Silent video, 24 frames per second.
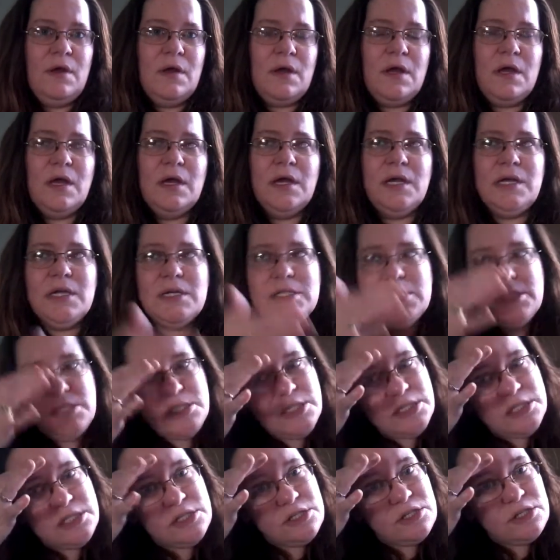
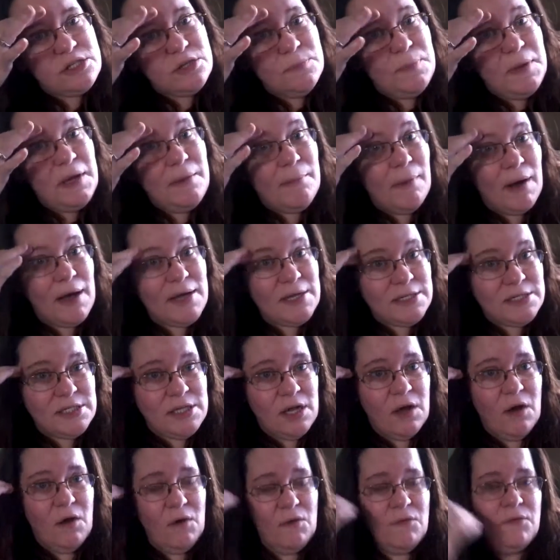is to be
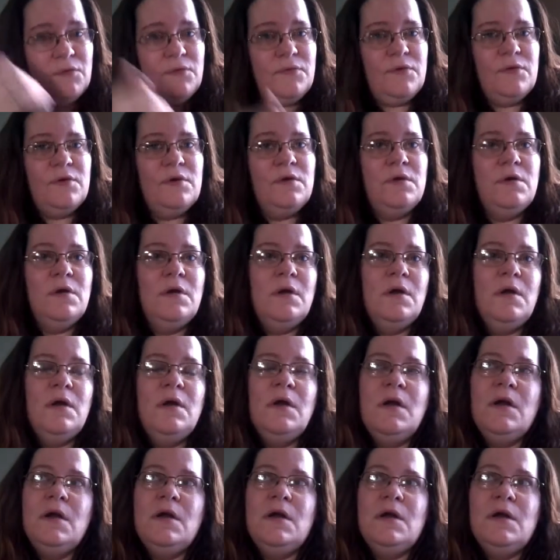myself,
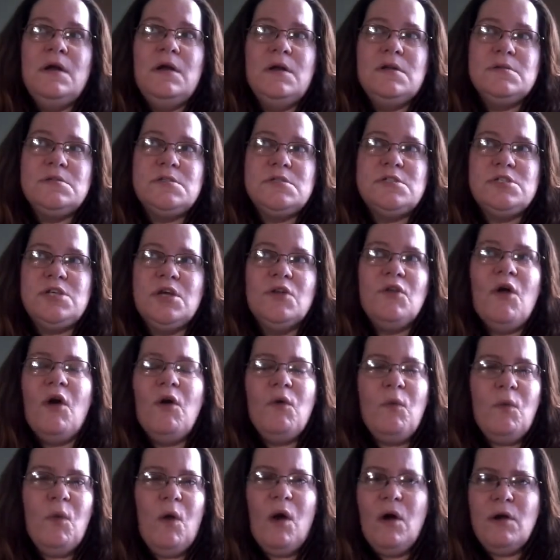to no
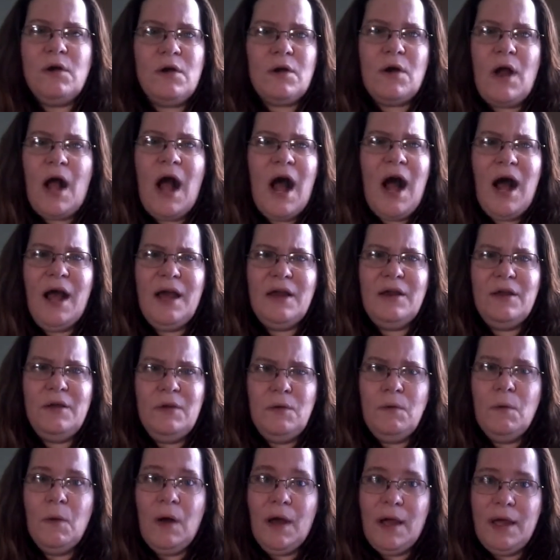longer hide
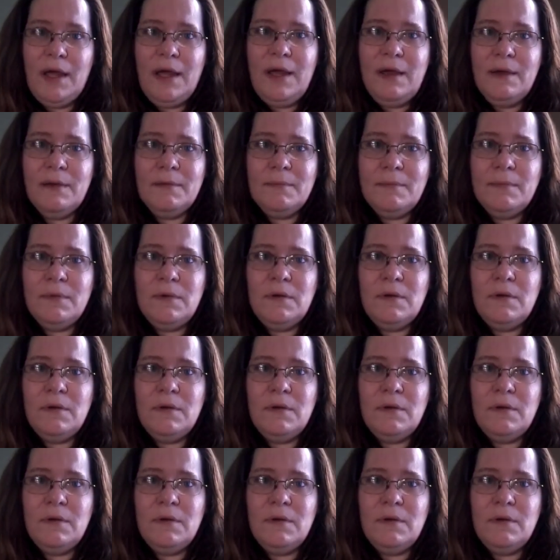who I am.